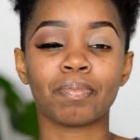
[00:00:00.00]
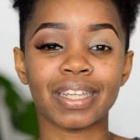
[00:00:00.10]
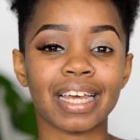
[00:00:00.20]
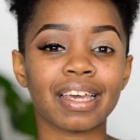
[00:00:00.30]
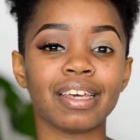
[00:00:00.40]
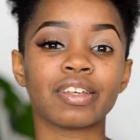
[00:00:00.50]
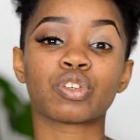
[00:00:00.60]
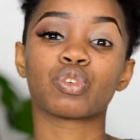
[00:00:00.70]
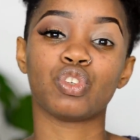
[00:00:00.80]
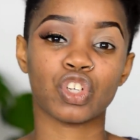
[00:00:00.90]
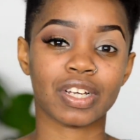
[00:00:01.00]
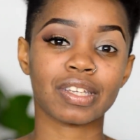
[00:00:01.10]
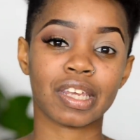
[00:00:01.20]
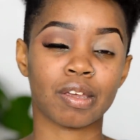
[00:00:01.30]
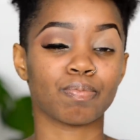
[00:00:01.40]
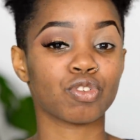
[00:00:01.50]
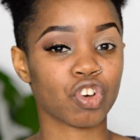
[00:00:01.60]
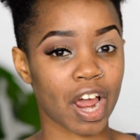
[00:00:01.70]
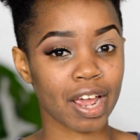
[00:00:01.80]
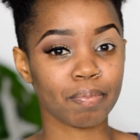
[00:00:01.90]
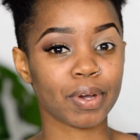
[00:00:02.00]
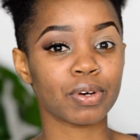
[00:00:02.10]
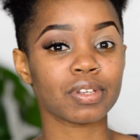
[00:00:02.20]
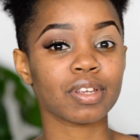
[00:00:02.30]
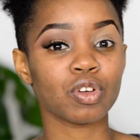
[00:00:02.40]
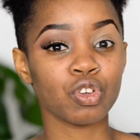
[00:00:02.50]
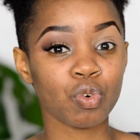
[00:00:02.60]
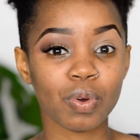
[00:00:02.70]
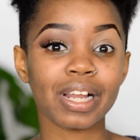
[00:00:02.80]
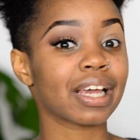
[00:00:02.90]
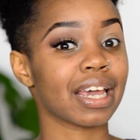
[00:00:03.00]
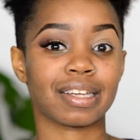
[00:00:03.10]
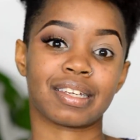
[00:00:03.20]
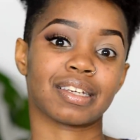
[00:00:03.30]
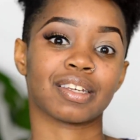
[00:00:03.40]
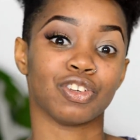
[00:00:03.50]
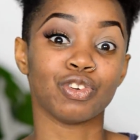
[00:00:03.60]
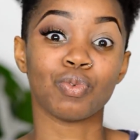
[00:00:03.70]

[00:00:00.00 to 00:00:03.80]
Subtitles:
but the key is to just keep trying, because you will get it.